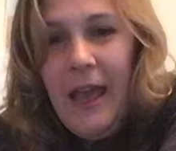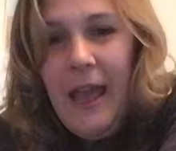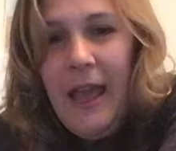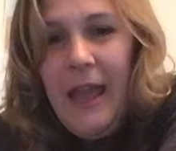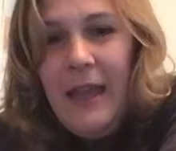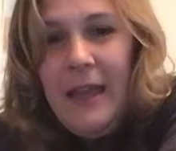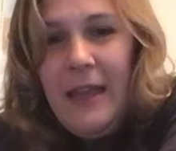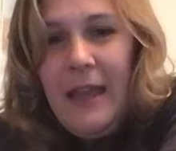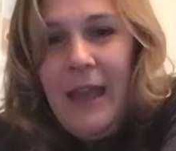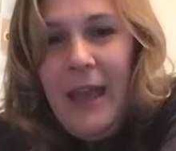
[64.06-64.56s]

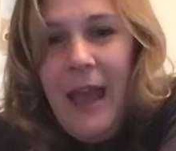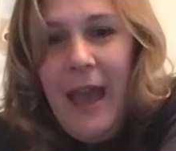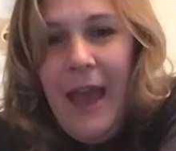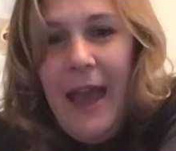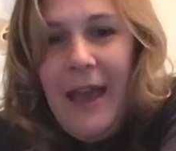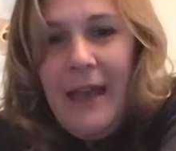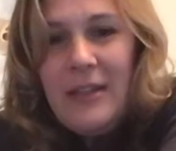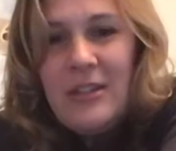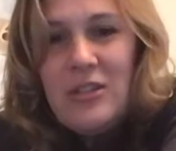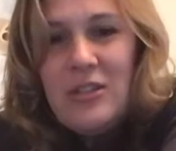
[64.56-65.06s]
And
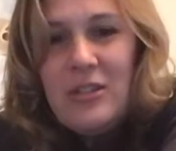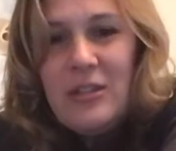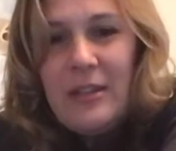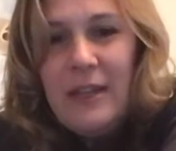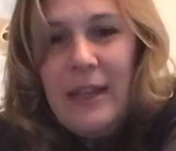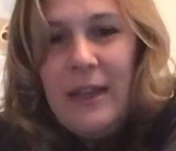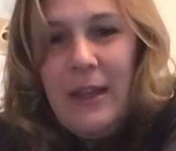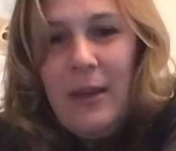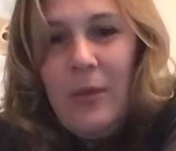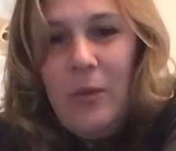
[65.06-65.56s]

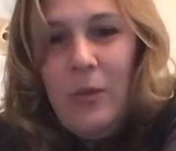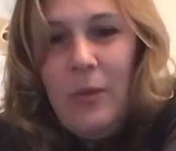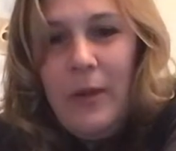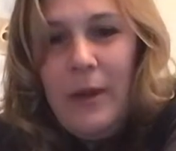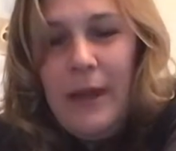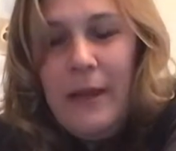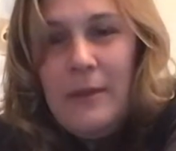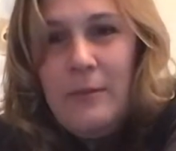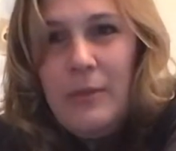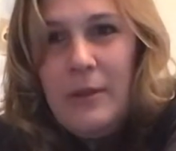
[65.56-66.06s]
actually, when
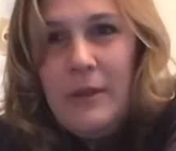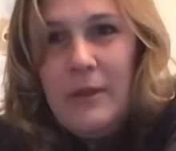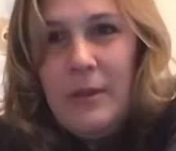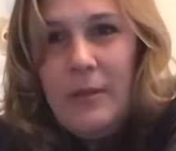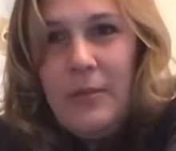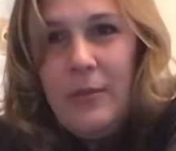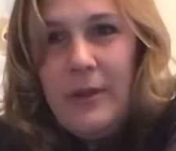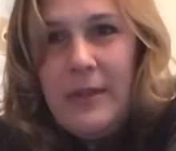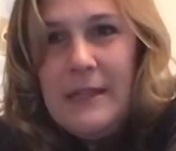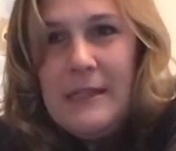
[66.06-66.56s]
I put the
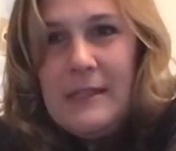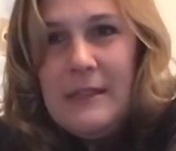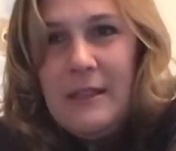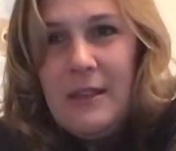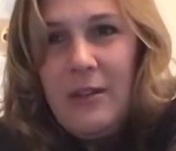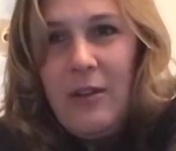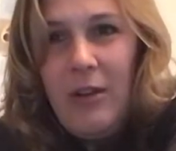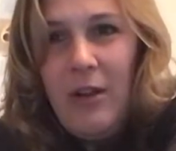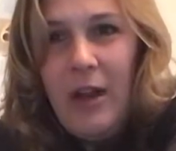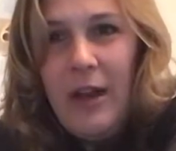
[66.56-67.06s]
bracelet
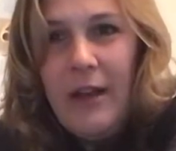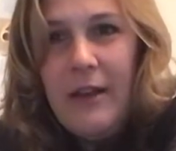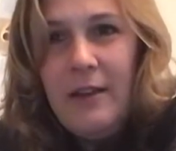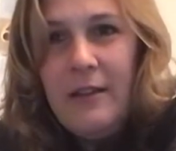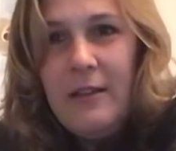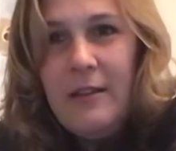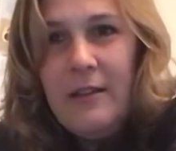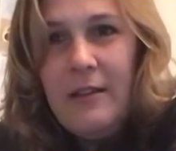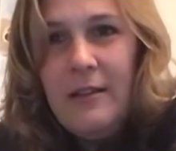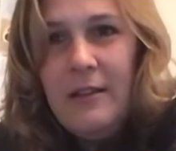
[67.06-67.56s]
on,
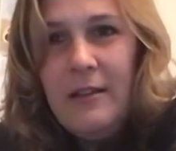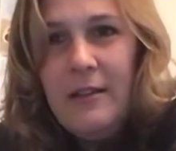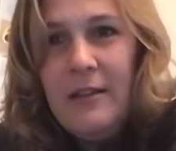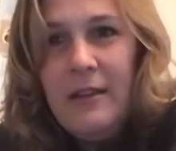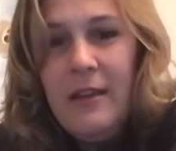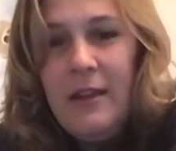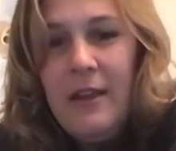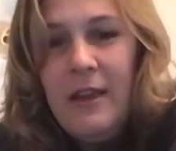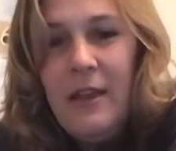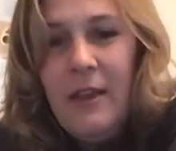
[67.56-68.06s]

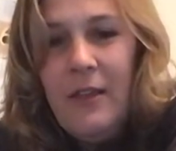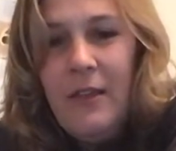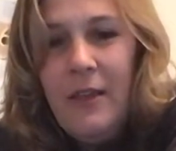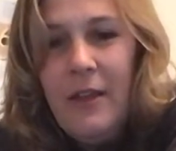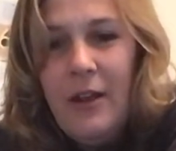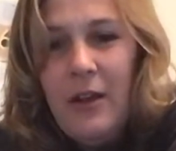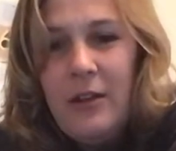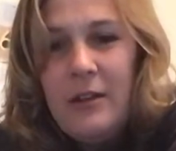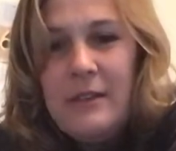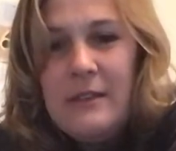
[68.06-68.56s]

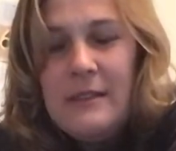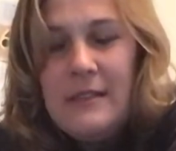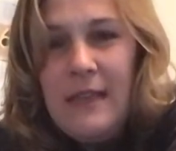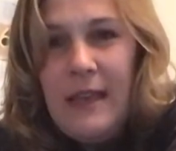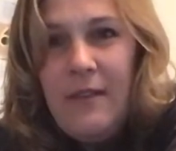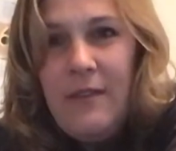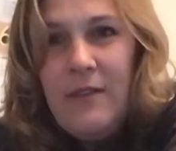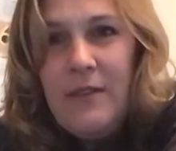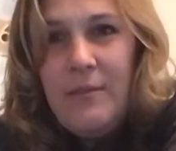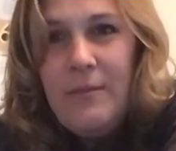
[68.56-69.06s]
there are
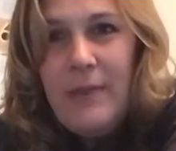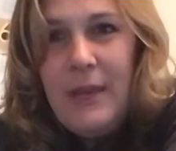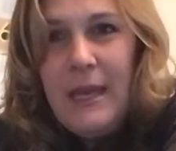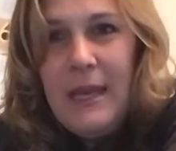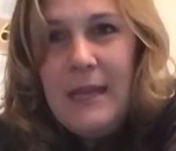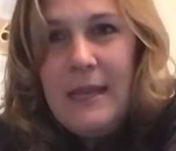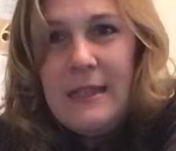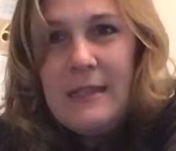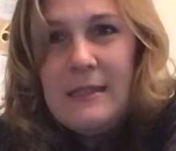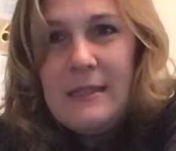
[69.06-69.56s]
7
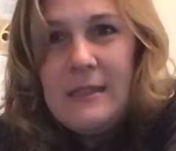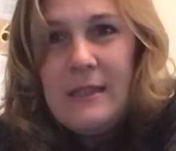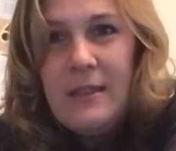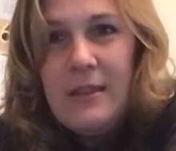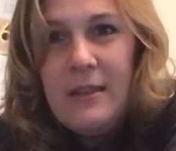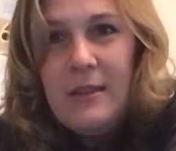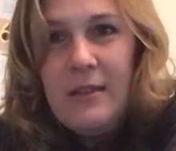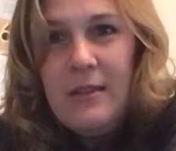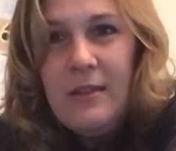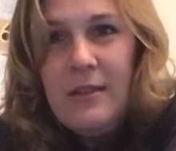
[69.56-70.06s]
beads
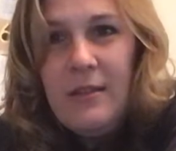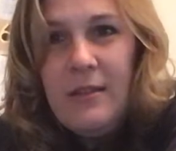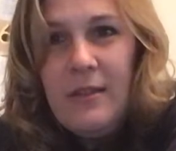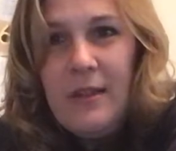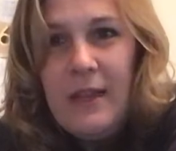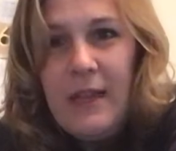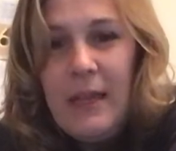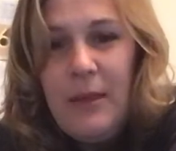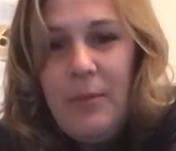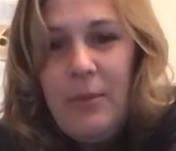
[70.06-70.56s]
that
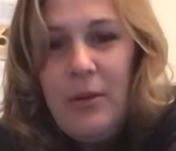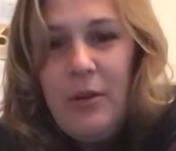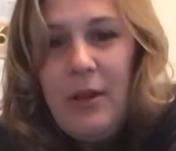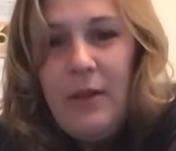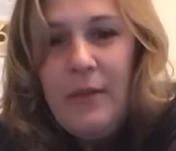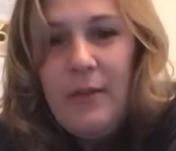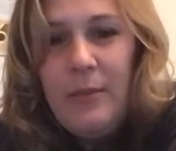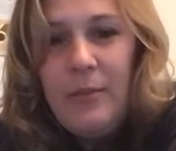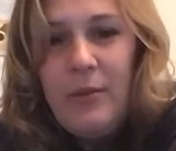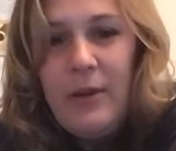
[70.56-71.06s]
he put on
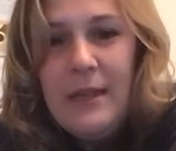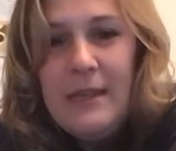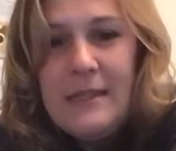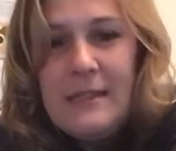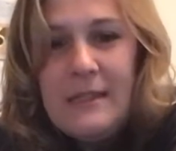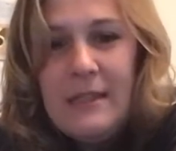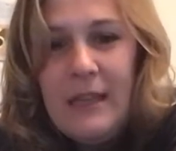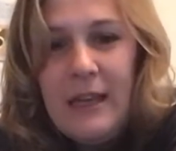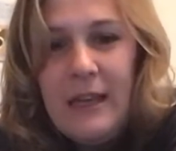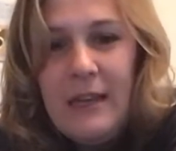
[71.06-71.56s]
the
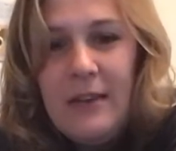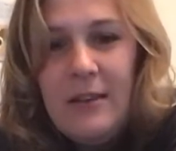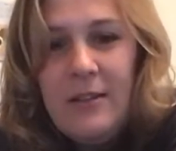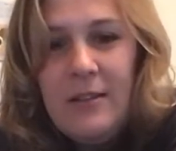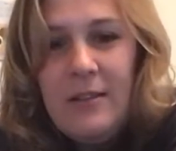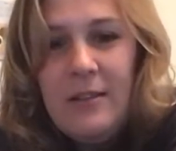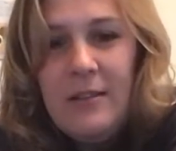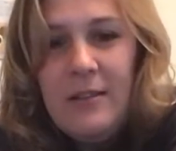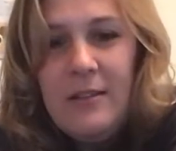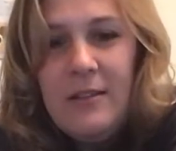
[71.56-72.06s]
bracelet.
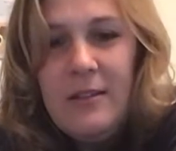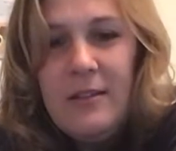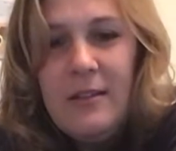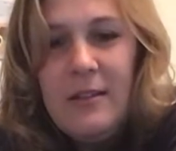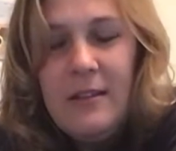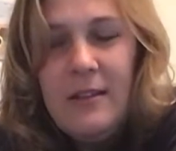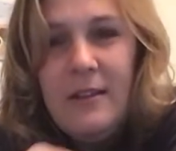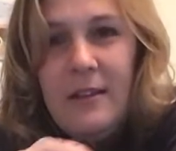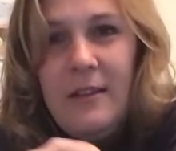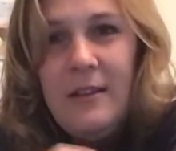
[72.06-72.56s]

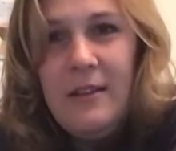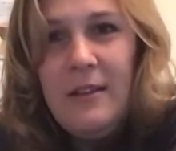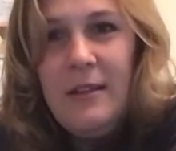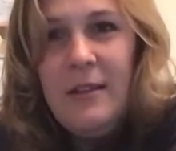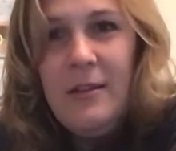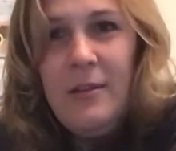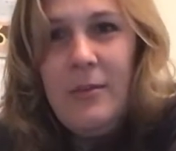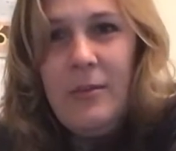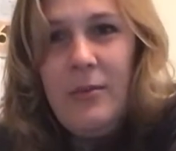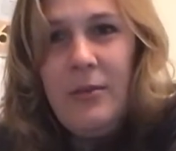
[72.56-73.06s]

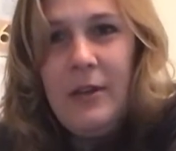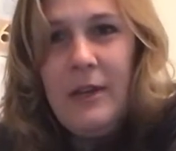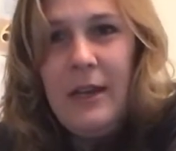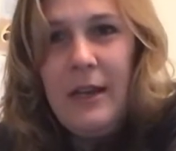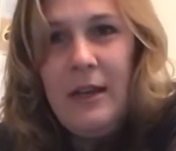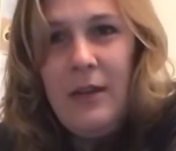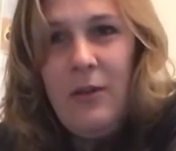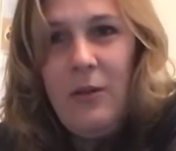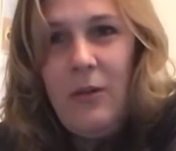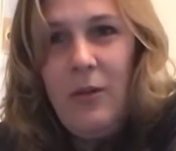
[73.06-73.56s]
Pretty
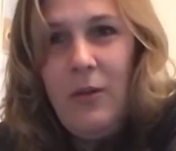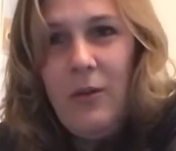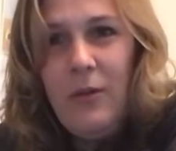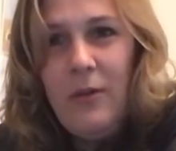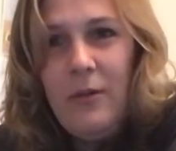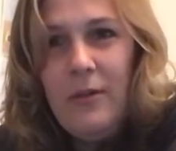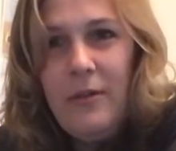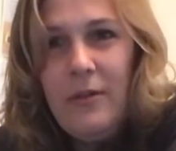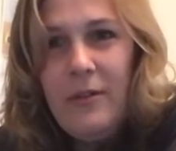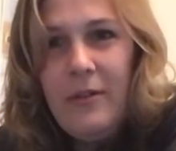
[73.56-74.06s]
cool.
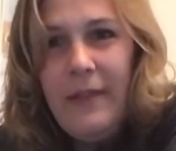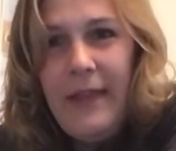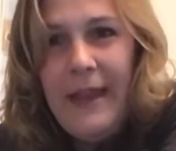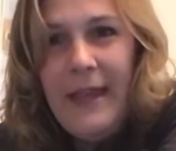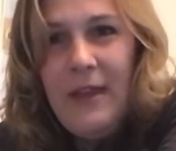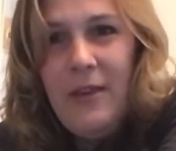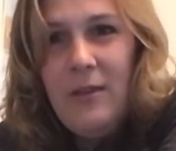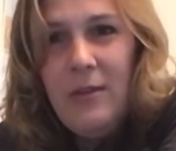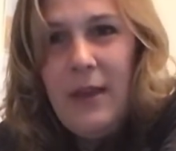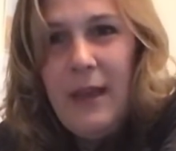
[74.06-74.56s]
Thank
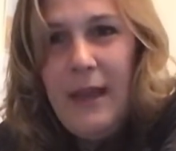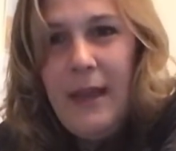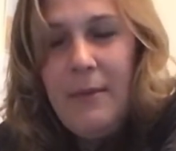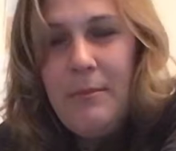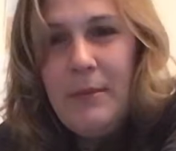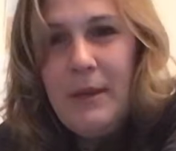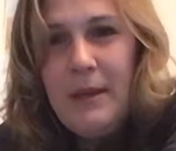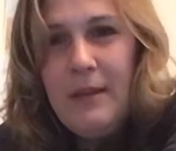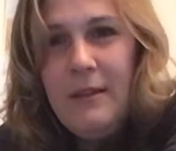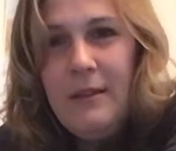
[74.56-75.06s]
you,
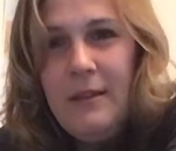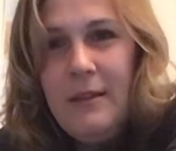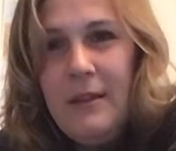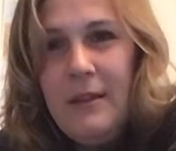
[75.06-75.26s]
Camden.